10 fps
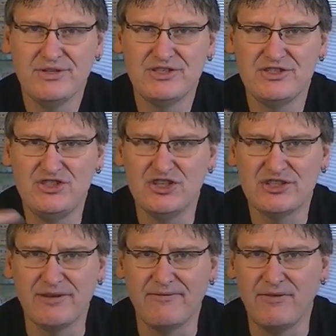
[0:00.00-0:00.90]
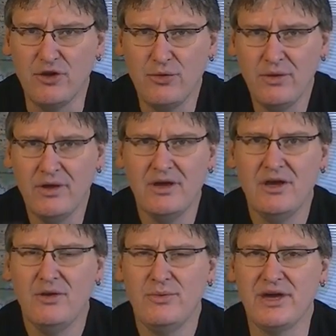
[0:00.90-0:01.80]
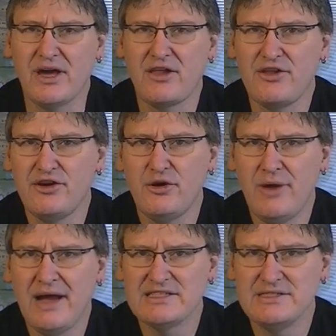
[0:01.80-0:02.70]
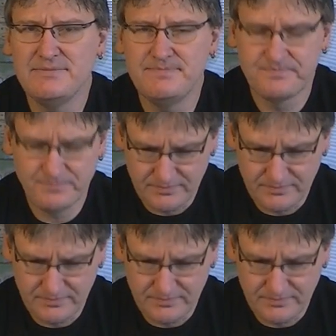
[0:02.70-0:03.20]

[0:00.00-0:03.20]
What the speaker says: This is just a few. We got Clear Horizon.